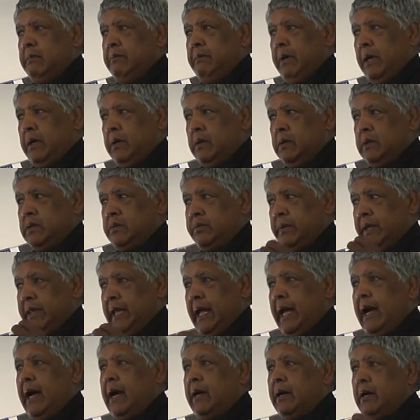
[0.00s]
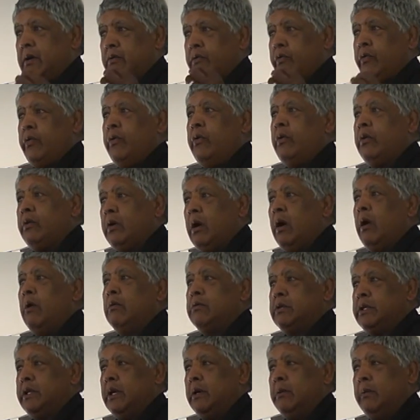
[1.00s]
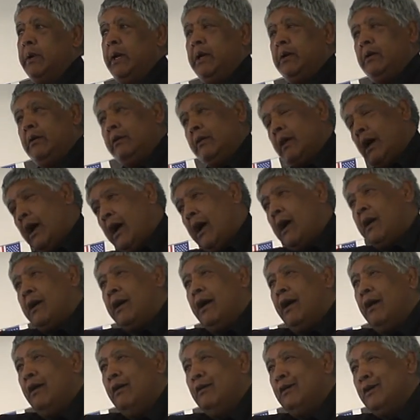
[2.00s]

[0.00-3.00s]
Because without a true culture, we do the haka.